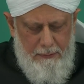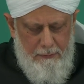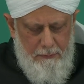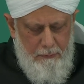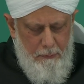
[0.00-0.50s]

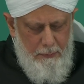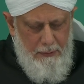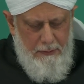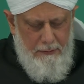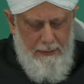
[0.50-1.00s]
Then
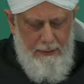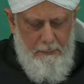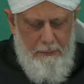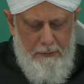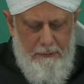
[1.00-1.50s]
the people
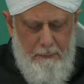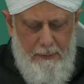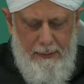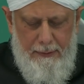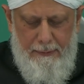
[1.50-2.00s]
of Mecca
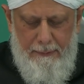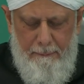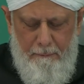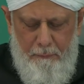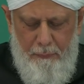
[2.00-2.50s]
chased
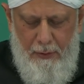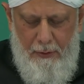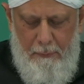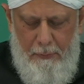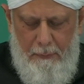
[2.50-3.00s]
after them
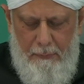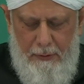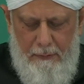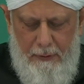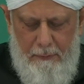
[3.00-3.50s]
in order
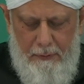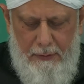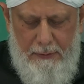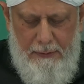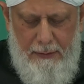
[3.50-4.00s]
to kill
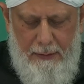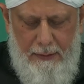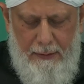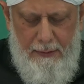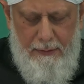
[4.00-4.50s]
them,
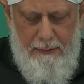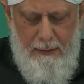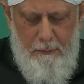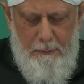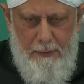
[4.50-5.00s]
just like
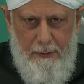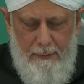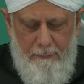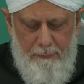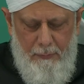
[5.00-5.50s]
Pharaoh
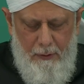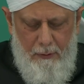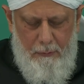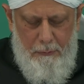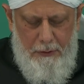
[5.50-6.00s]
who chased
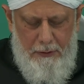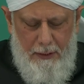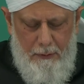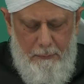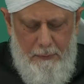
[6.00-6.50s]
after the
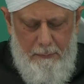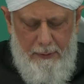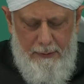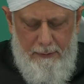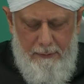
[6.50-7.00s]

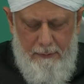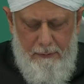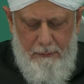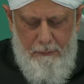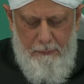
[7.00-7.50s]
Israelites in order
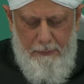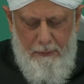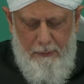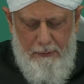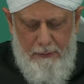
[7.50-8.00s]
to kill them.